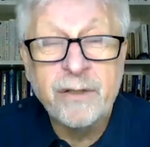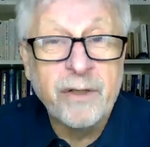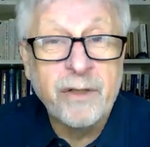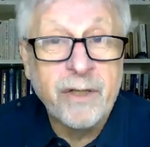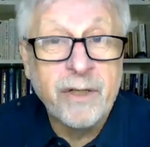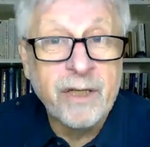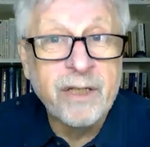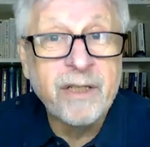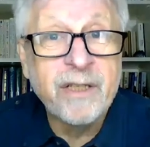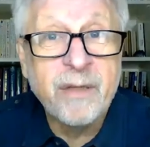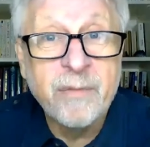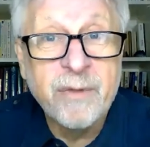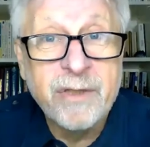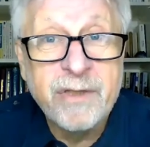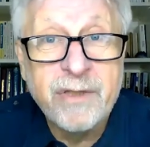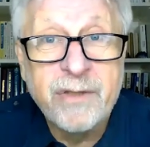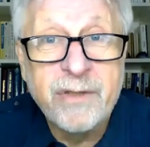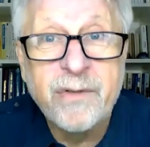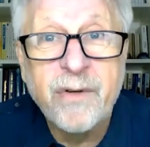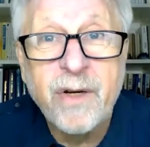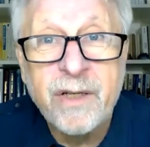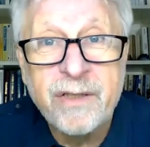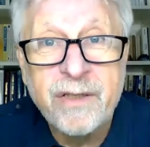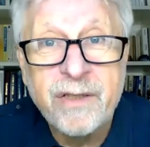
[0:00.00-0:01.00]
and you can
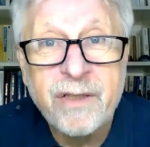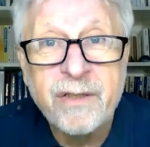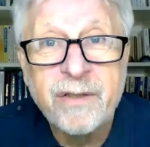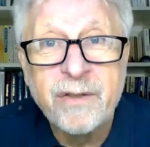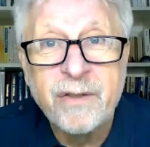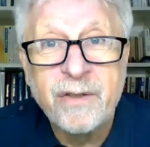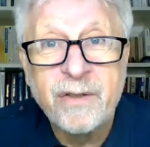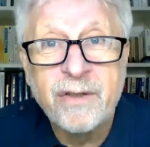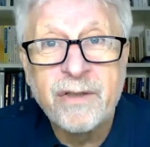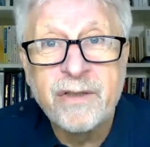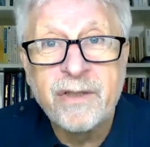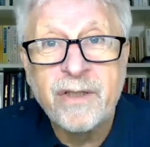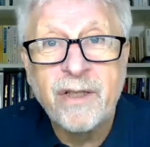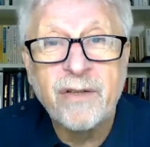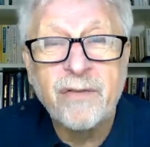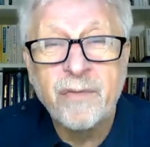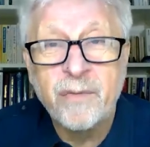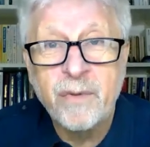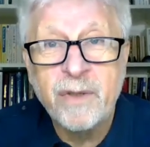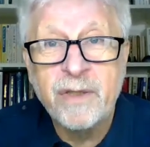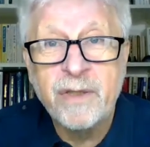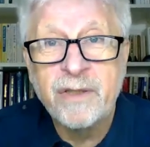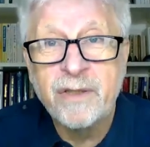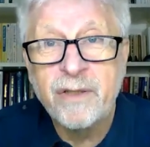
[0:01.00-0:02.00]
demonstrate it to
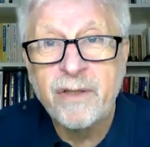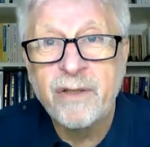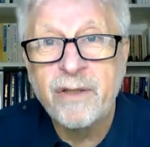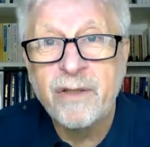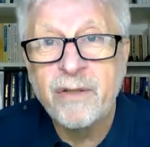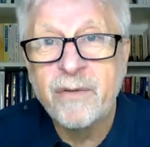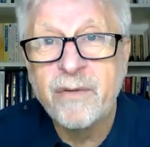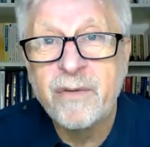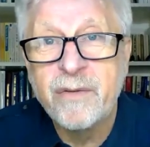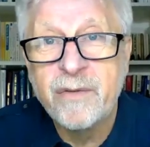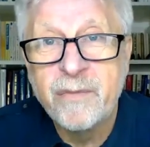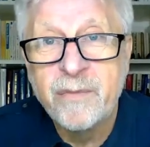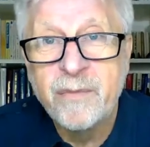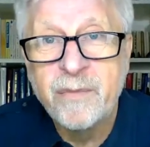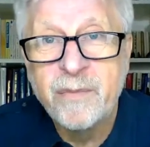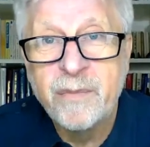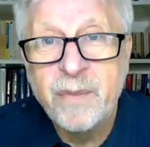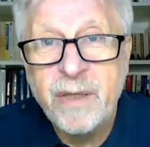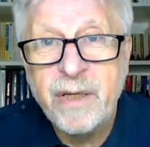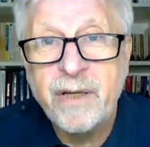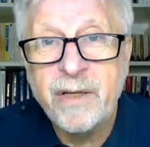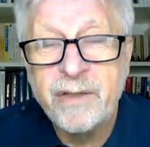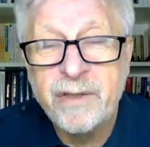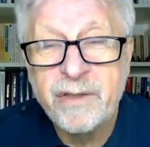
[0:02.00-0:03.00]
yourself with your
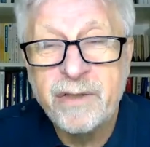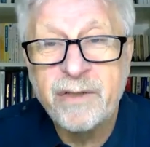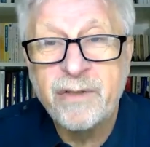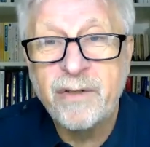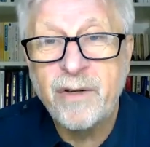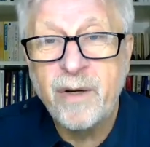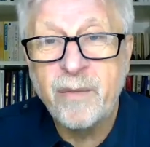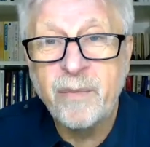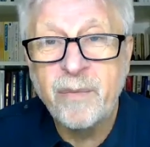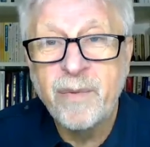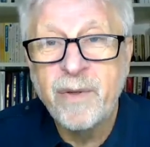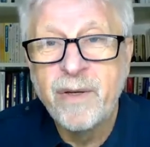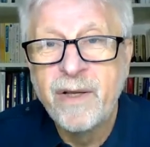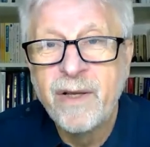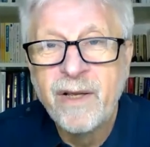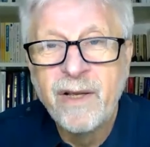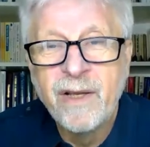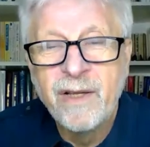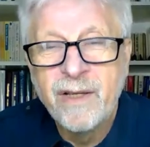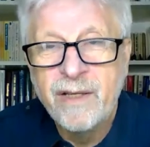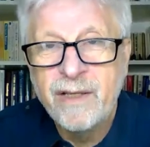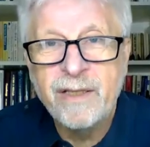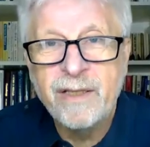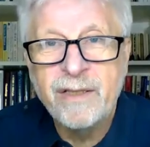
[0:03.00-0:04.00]
pH strip,
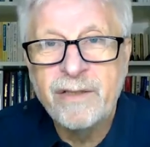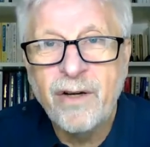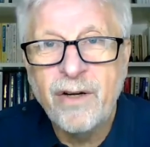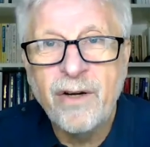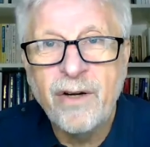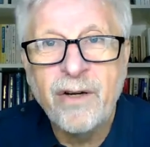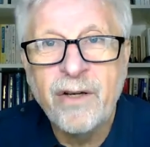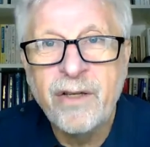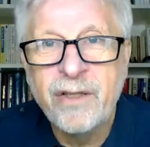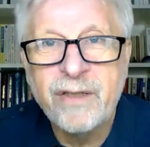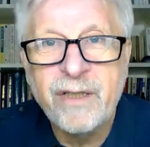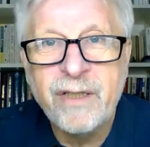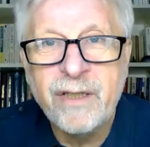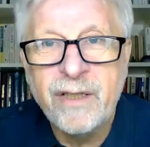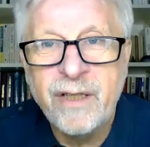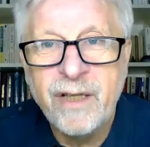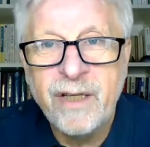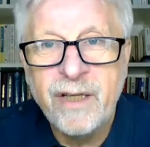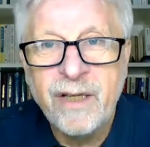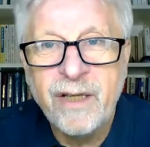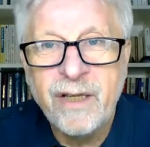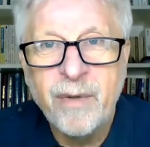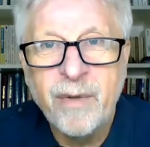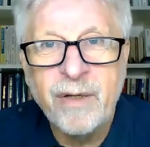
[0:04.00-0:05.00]
is start
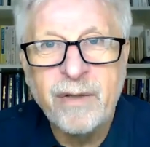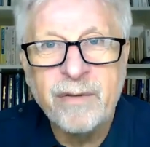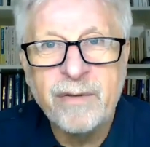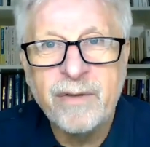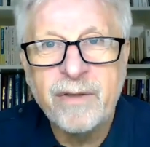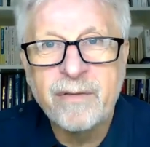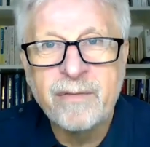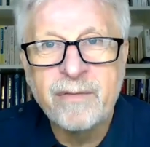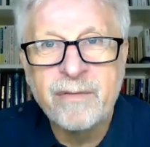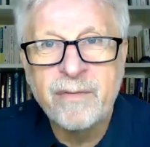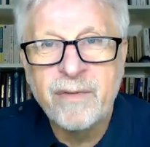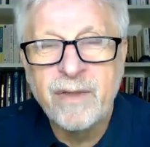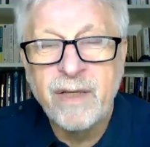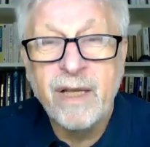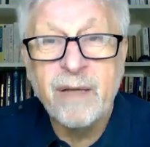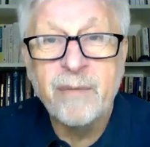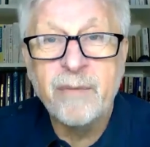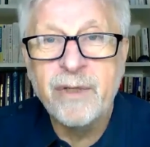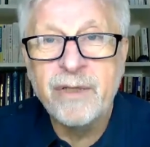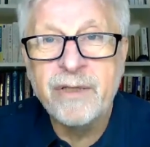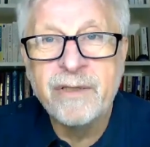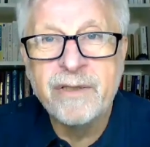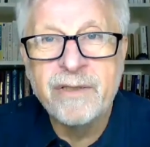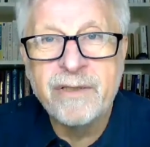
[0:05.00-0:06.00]
thinking about
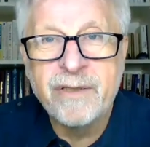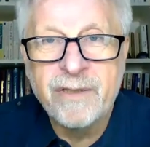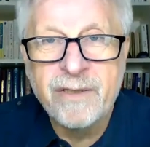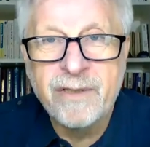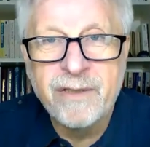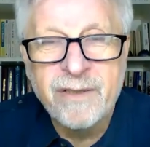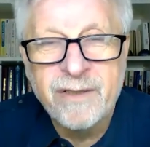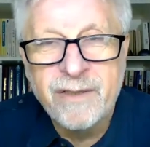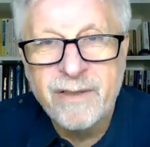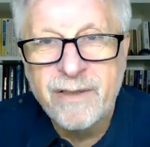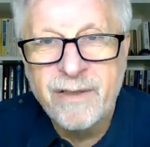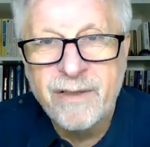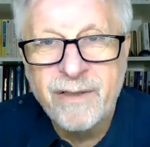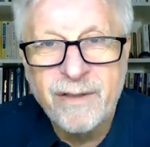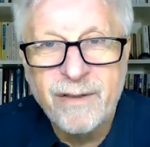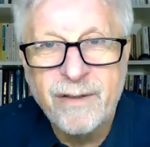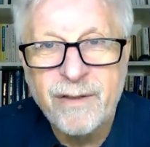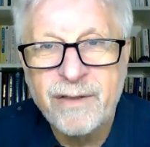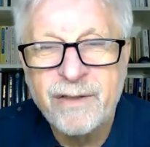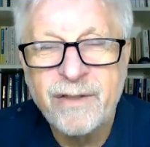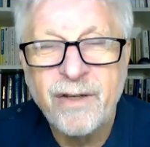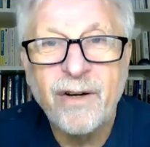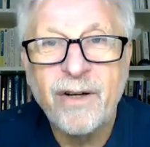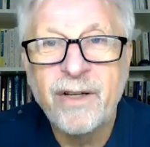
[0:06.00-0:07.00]
lemons
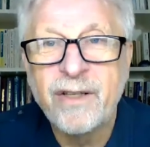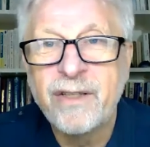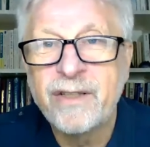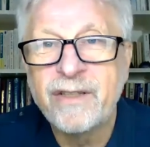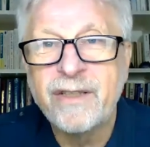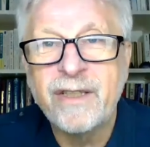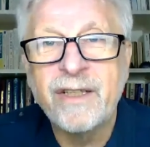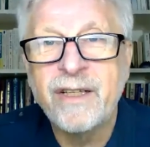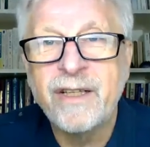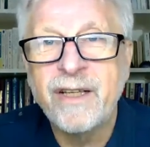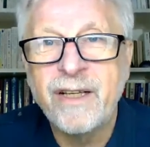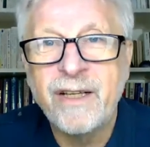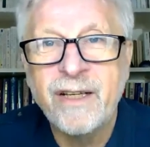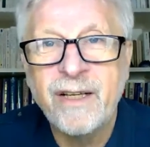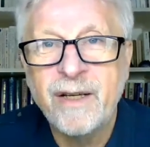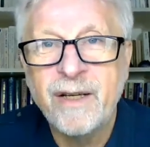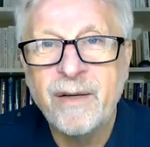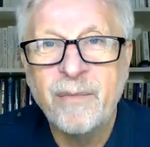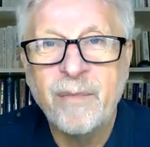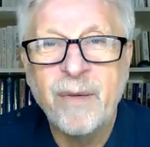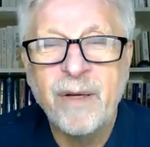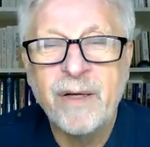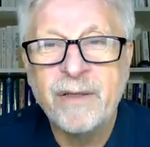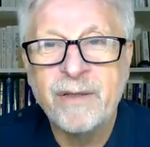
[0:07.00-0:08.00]
or start
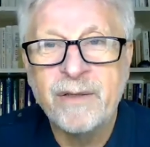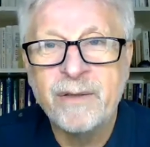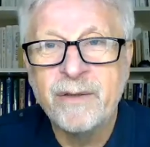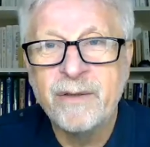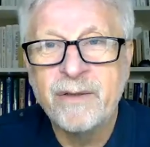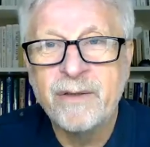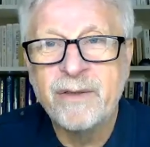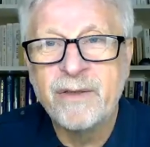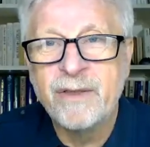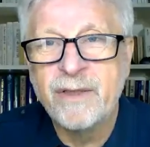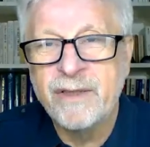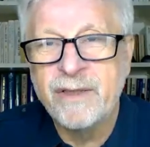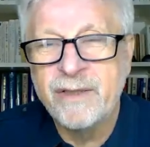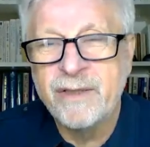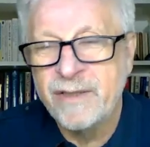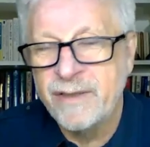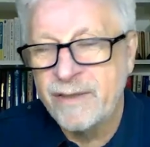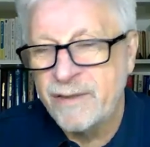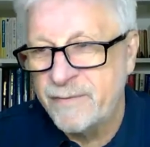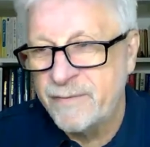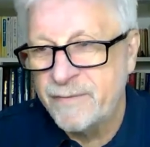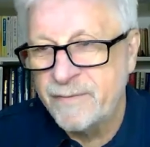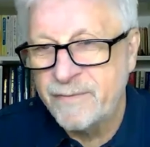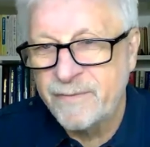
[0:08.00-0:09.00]
thinking about
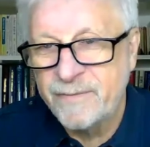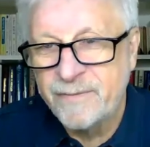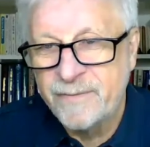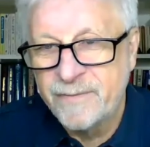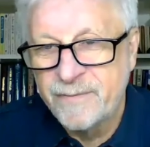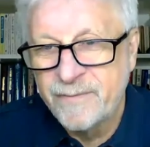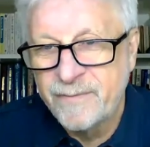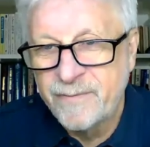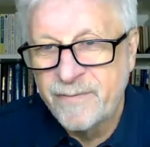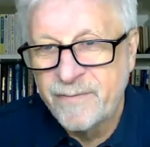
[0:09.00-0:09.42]
um,